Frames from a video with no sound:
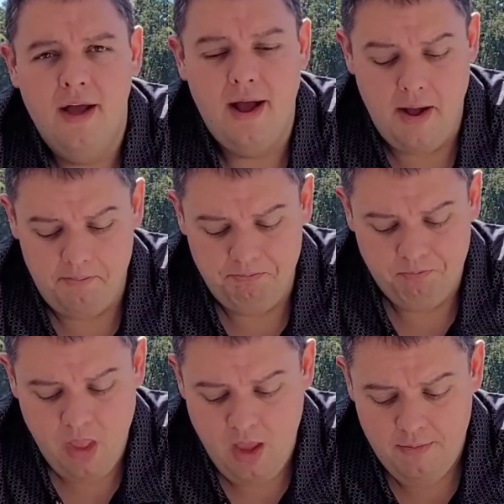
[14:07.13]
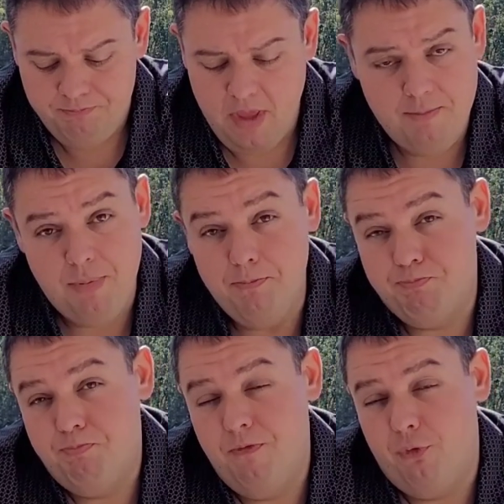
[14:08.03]

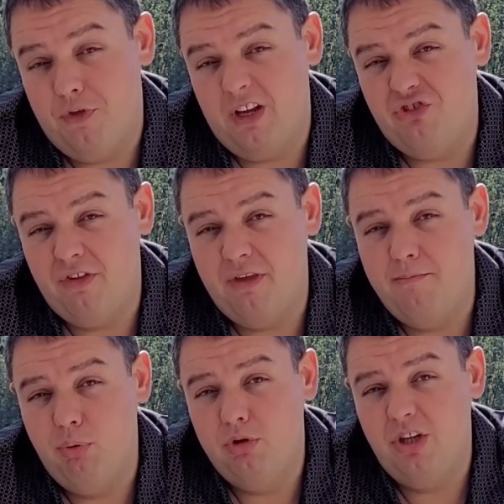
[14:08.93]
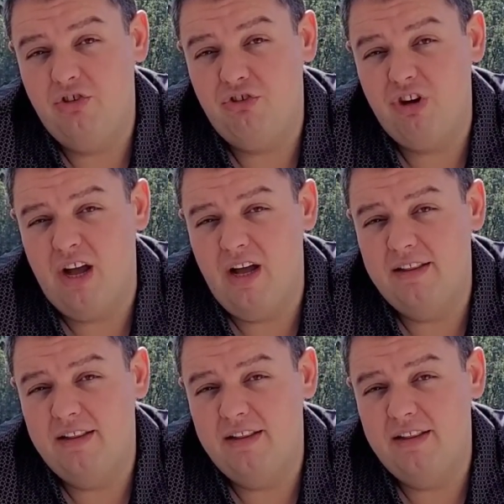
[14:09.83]
For such a simple dish,